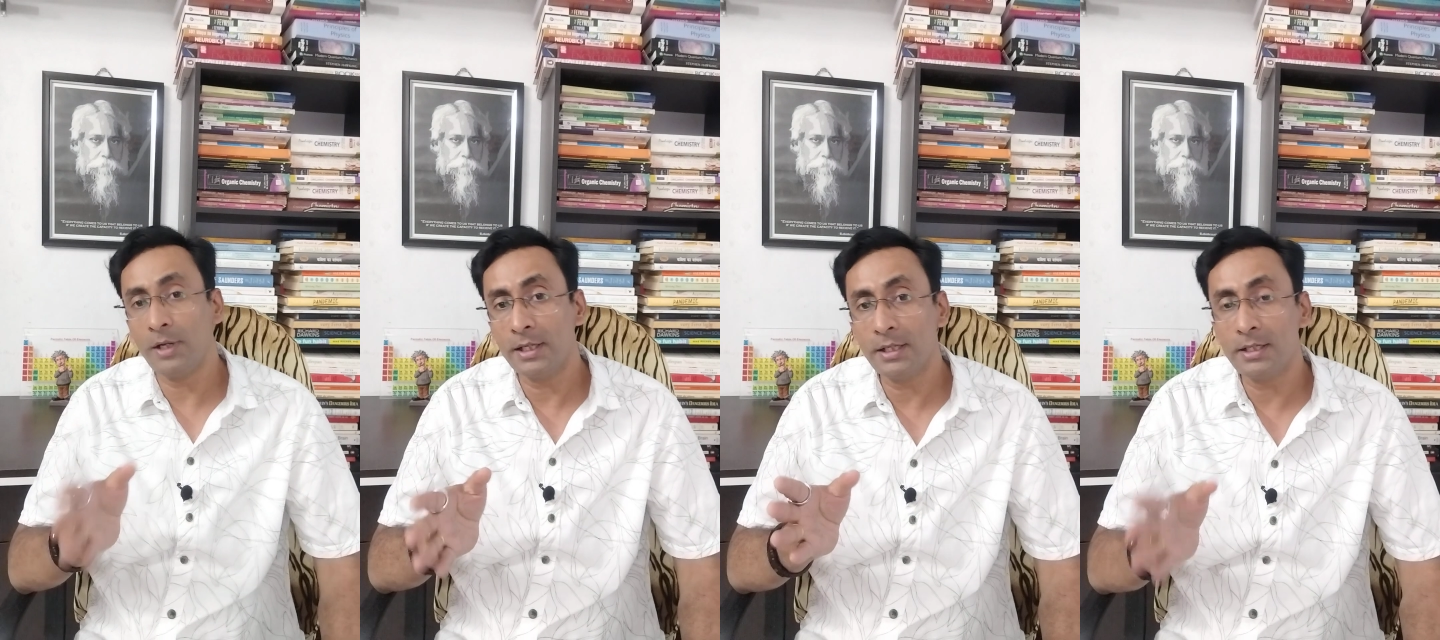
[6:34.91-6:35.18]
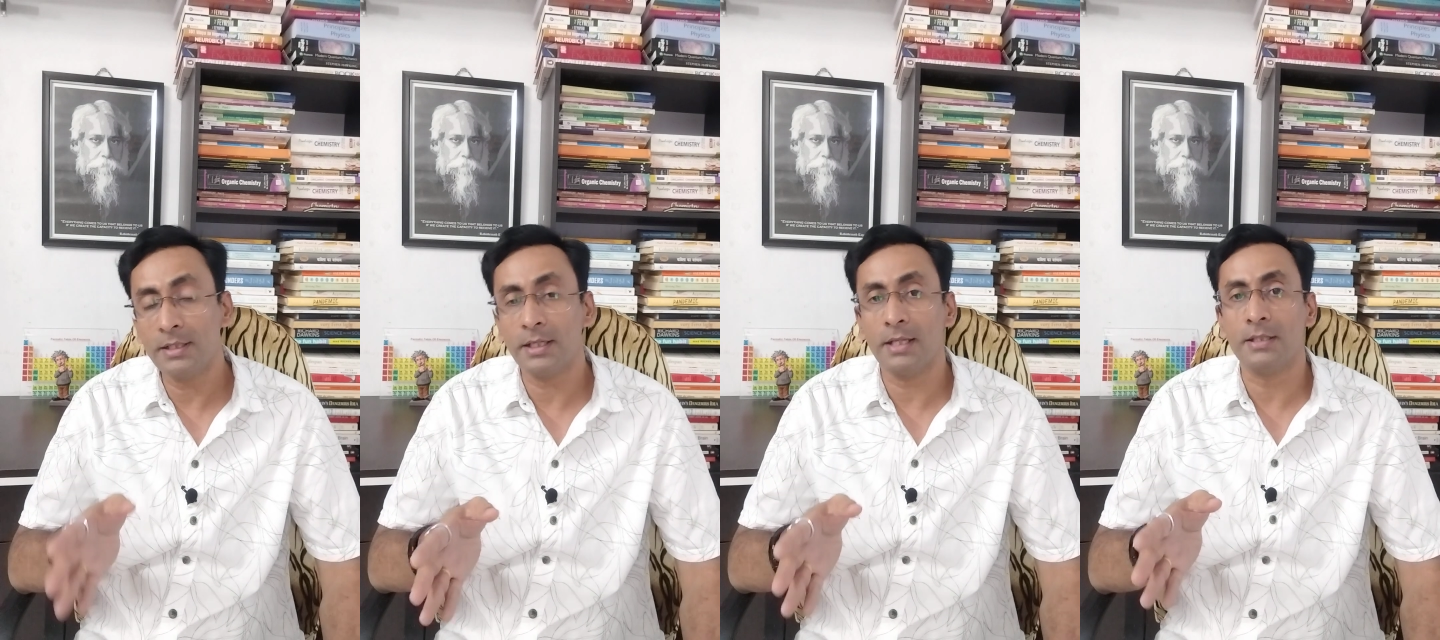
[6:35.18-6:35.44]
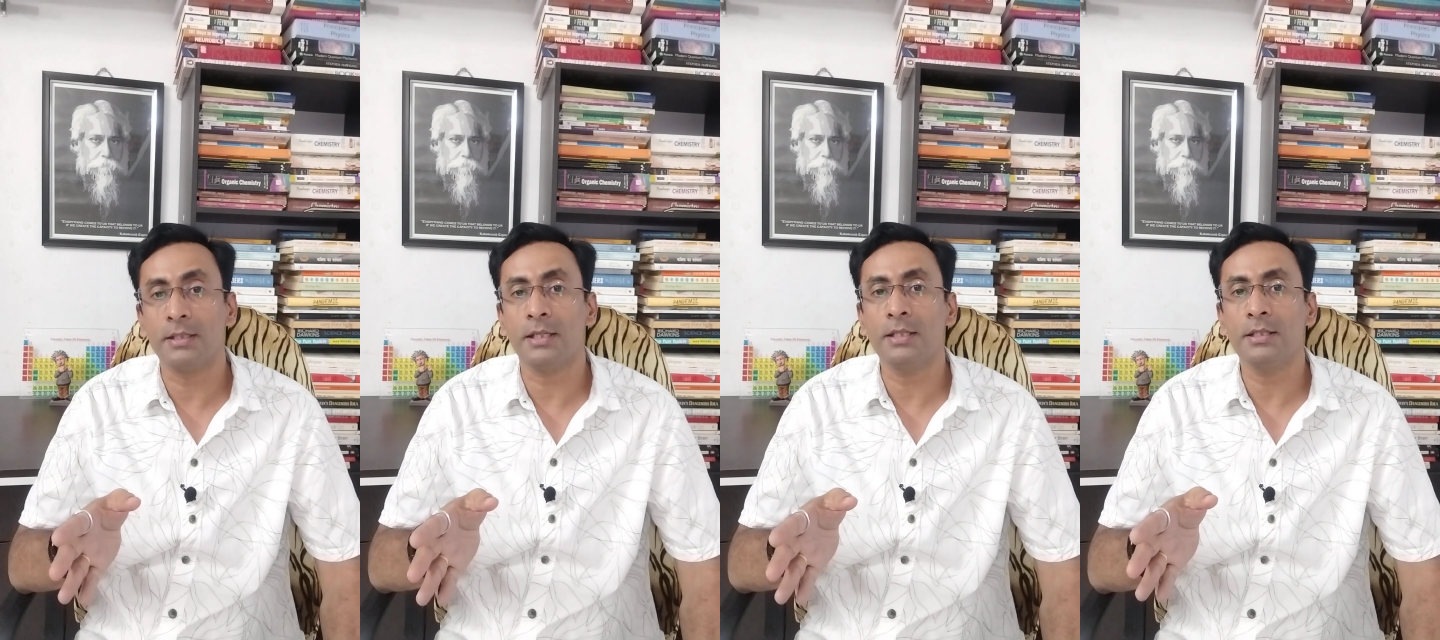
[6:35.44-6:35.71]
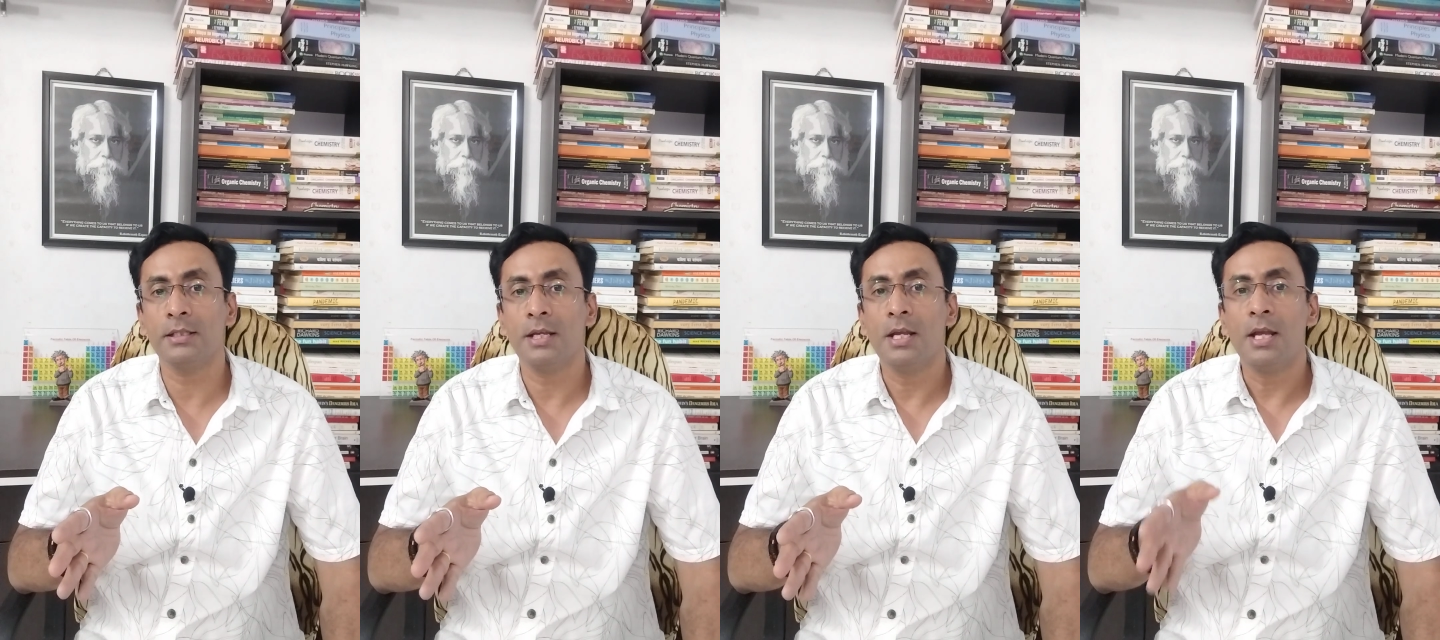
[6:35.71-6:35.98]
degrees
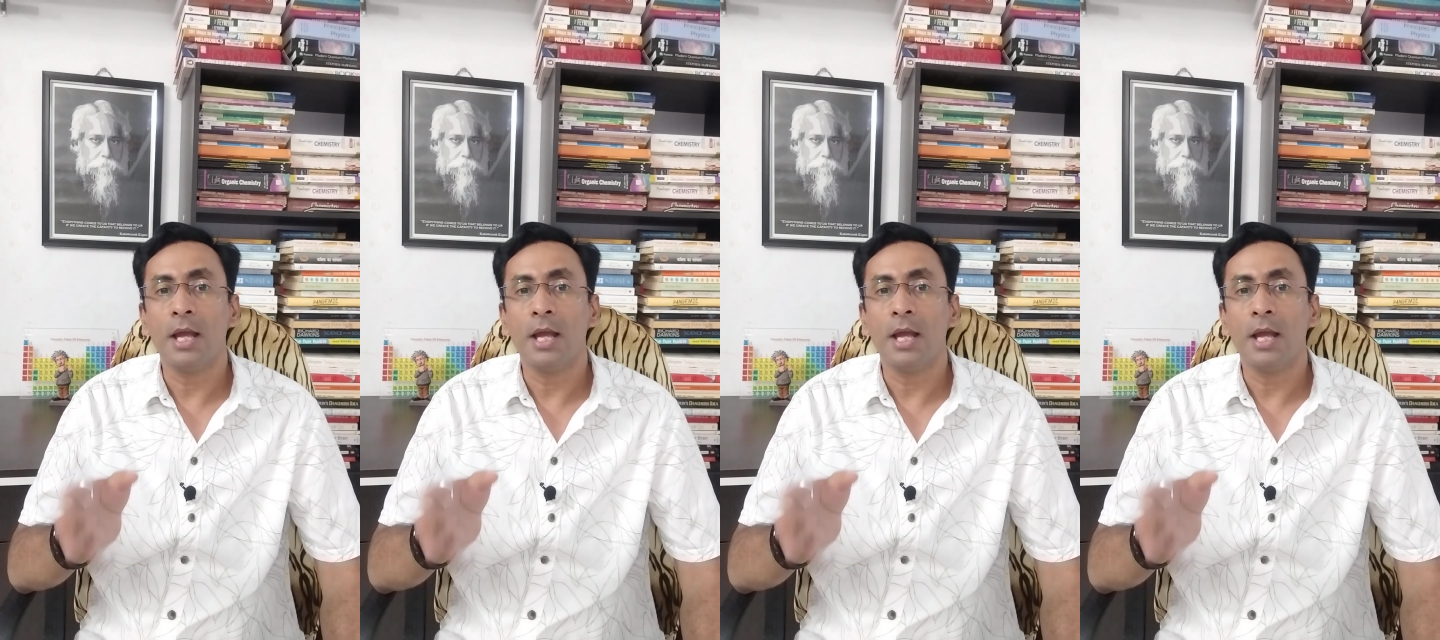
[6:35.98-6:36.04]
Celsius.